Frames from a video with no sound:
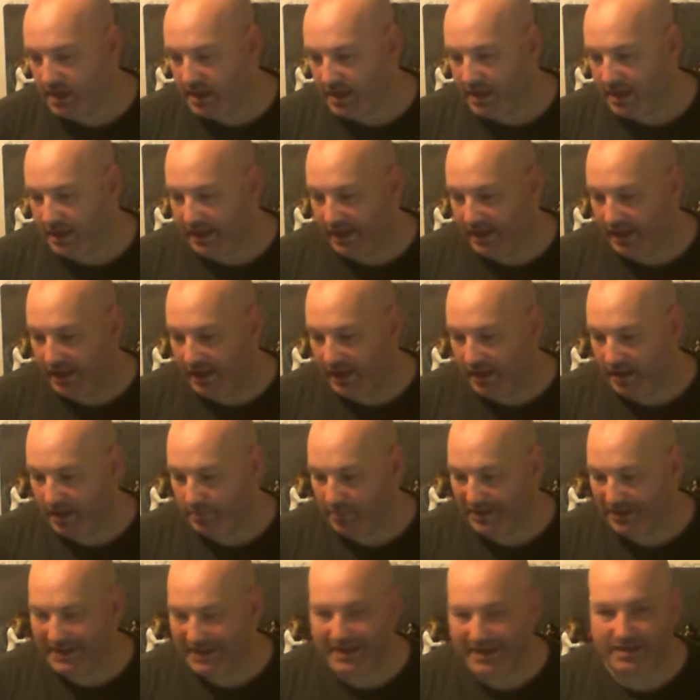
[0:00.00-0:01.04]

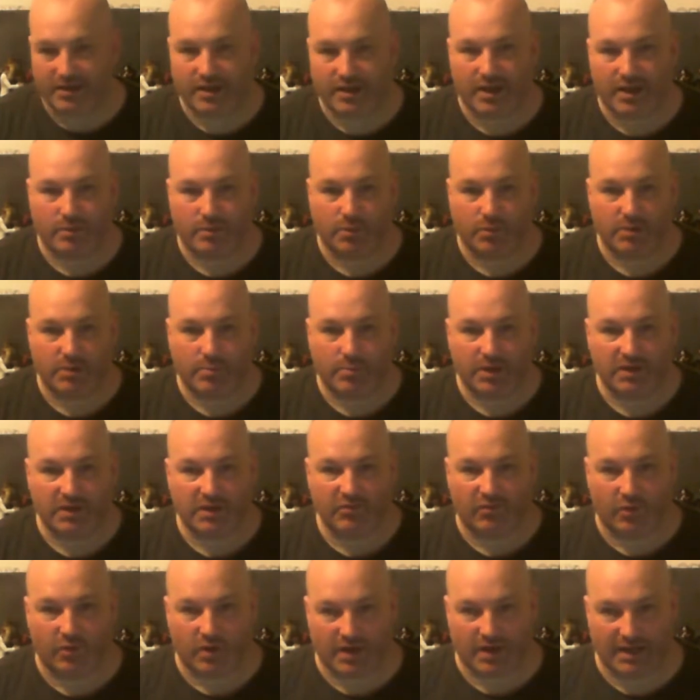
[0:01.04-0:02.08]
But again, you're getting what you pay
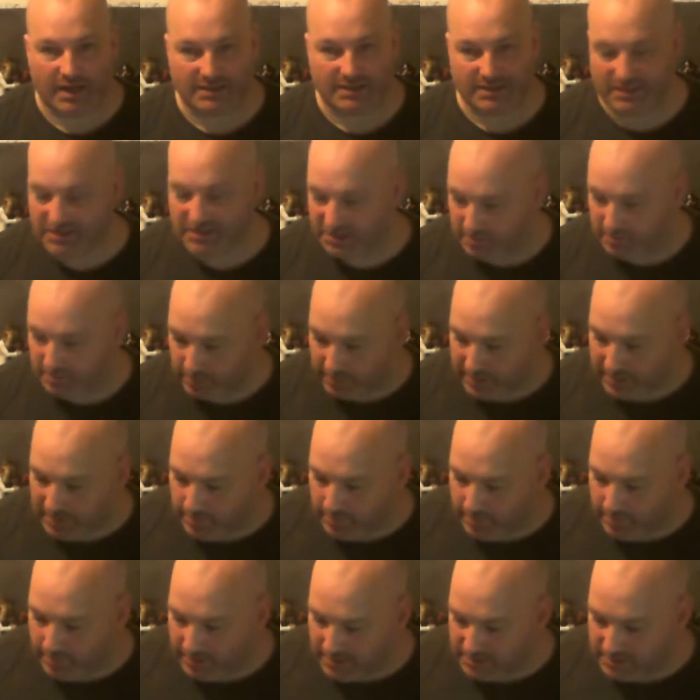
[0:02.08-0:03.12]
for. As a display
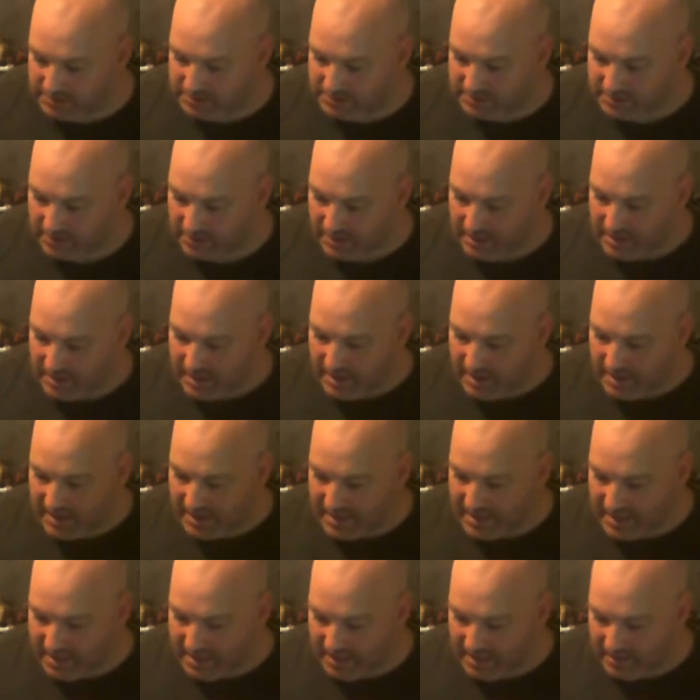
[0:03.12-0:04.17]
piece,
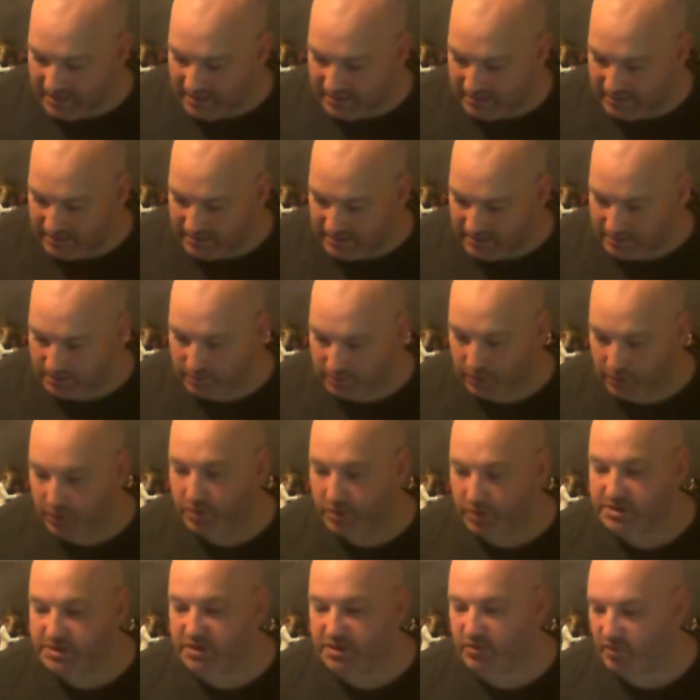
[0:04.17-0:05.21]
it
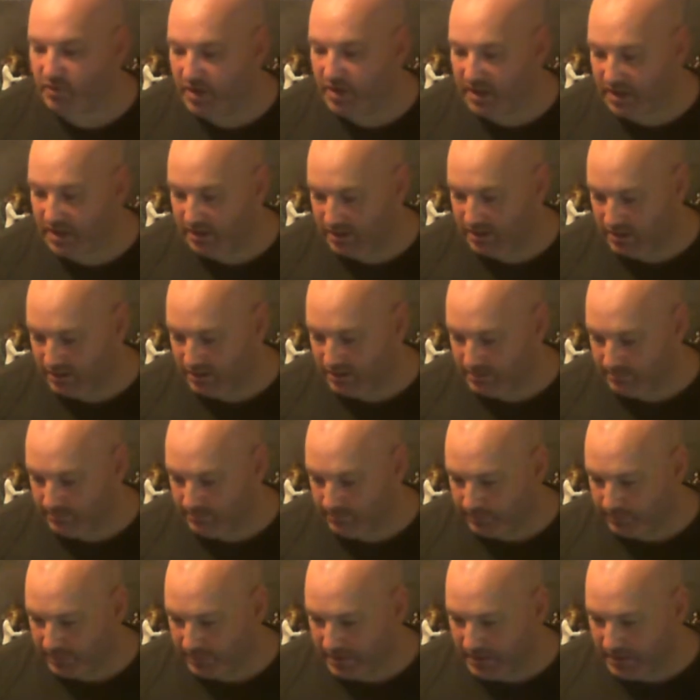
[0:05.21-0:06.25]
looks great.
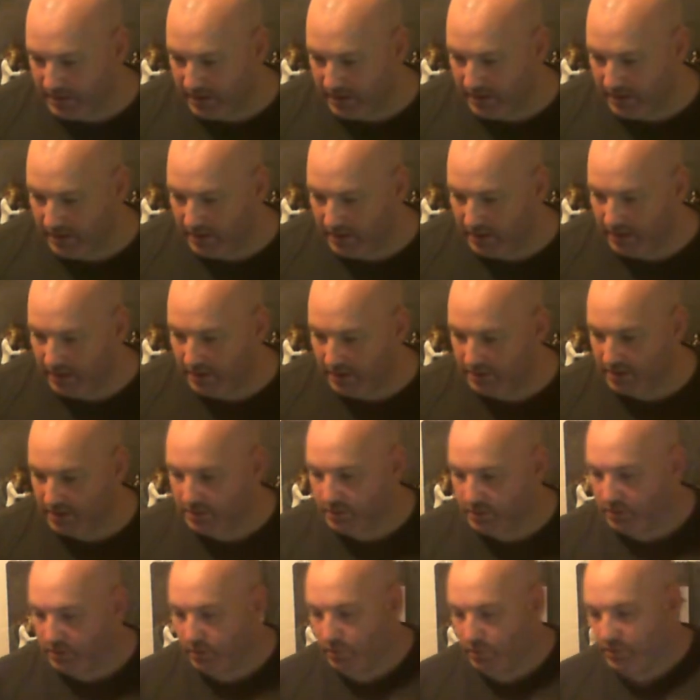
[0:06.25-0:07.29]
The
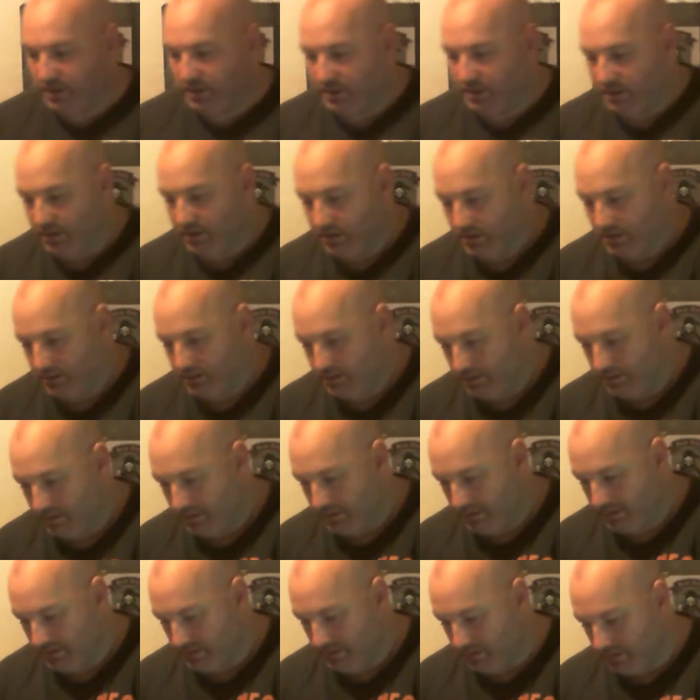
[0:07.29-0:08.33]
clothing
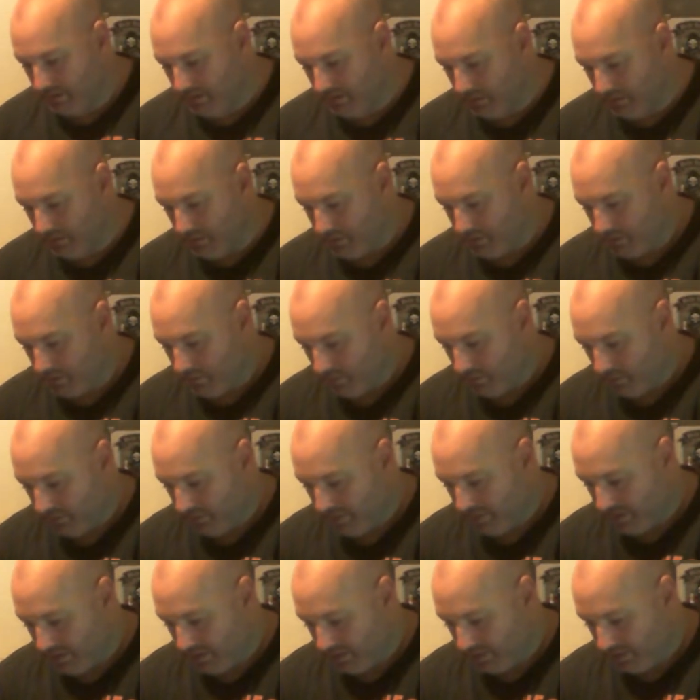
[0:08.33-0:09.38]
on, well,
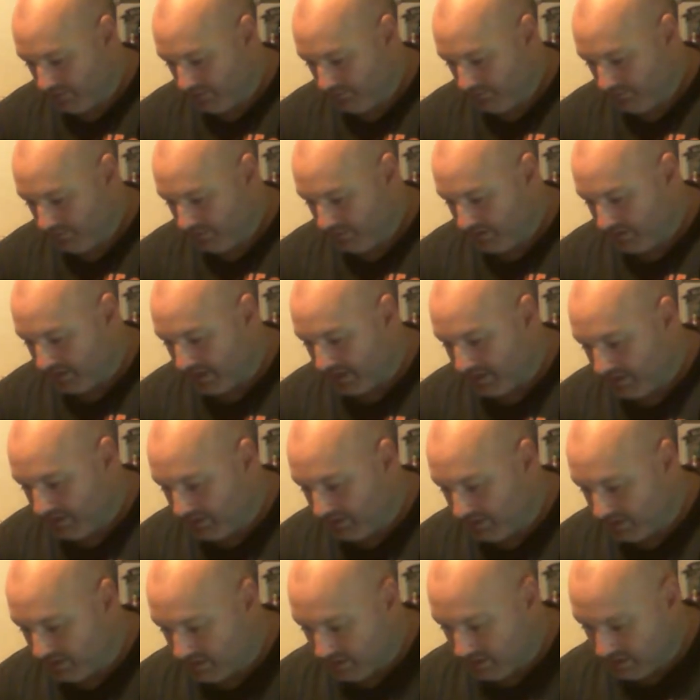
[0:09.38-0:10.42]
the
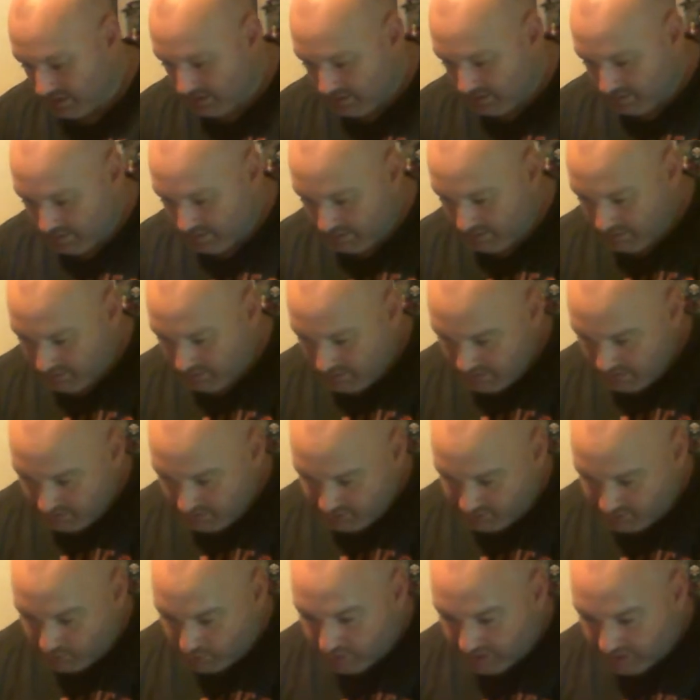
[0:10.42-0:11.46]
tights,
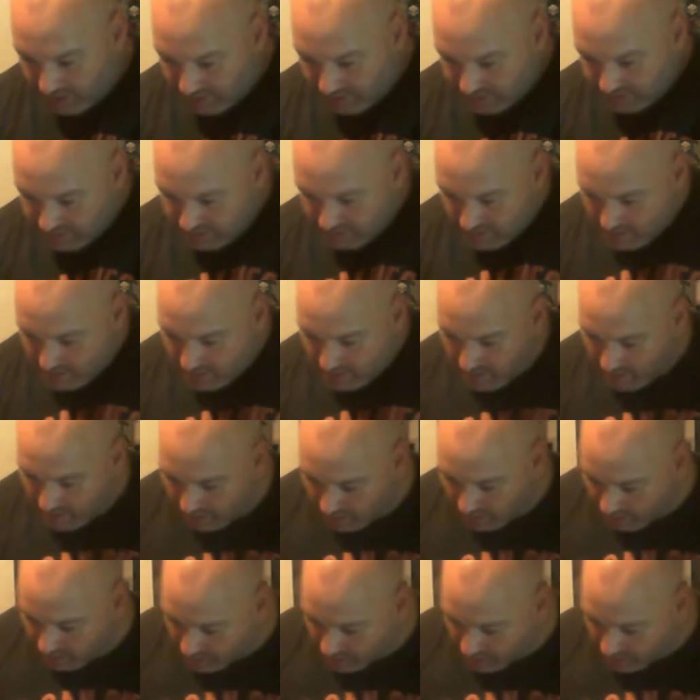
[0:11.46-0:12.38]
stockings, are